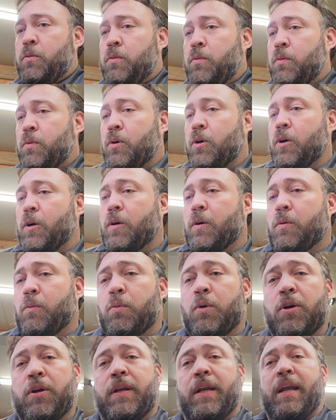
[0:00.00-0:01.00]
We're
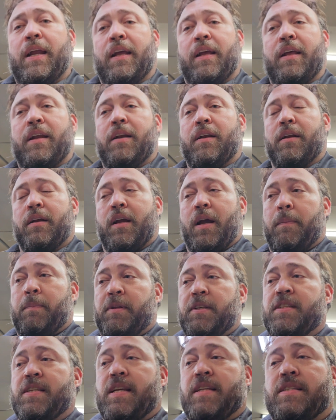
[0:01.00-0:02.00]
working on getting a
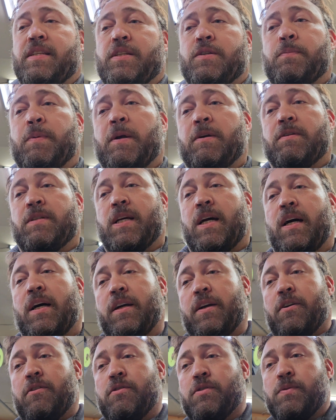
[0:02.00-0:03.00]
couple sets of spare
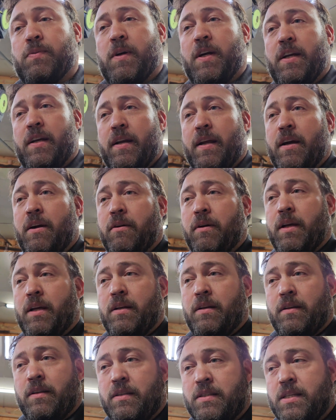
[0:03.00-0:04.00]
tires right now,
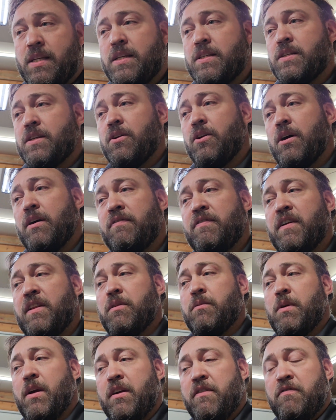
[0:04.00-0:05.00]
getting the season off on
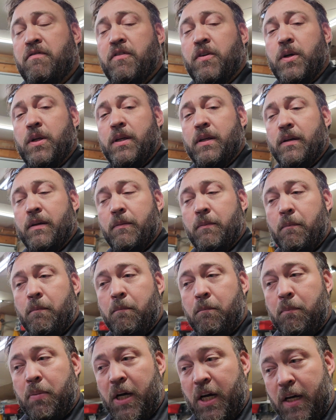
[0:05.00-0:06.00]
the right foot,
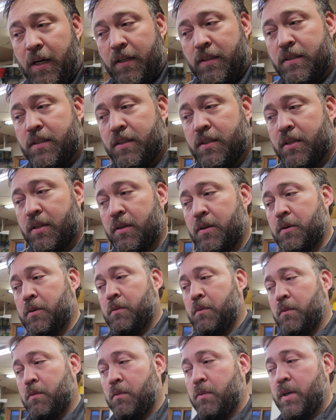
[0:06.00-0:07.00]
but
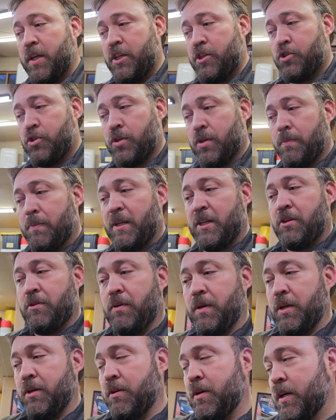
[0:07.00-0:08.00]
we should be
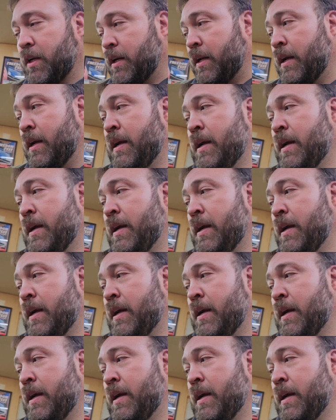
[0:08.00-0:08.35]
doing good.